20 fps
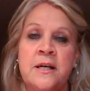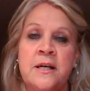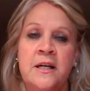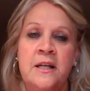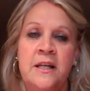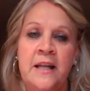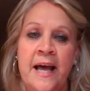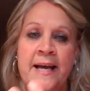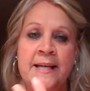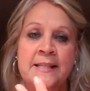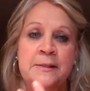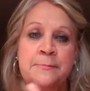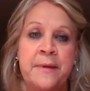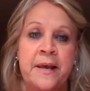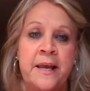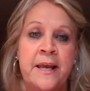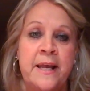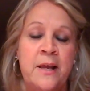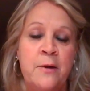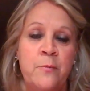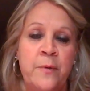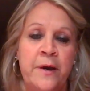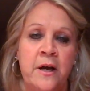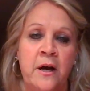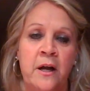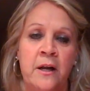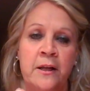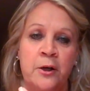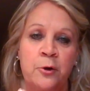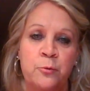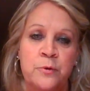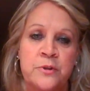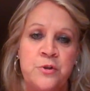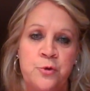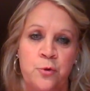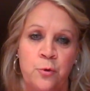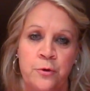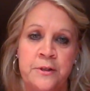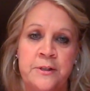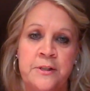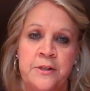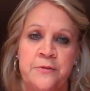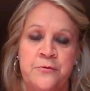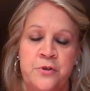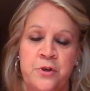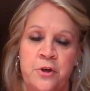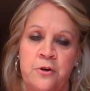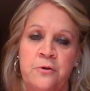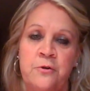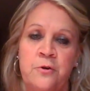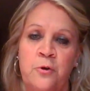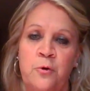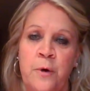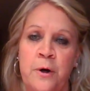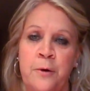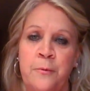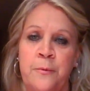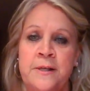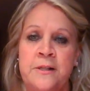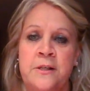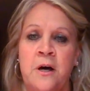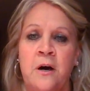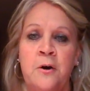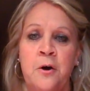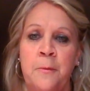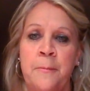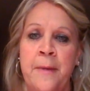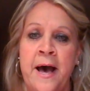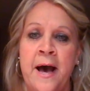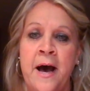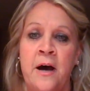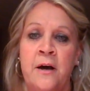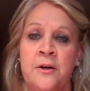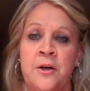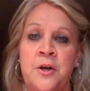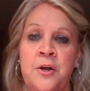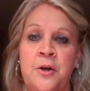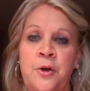class meeting we call it a restorative circle where we talk about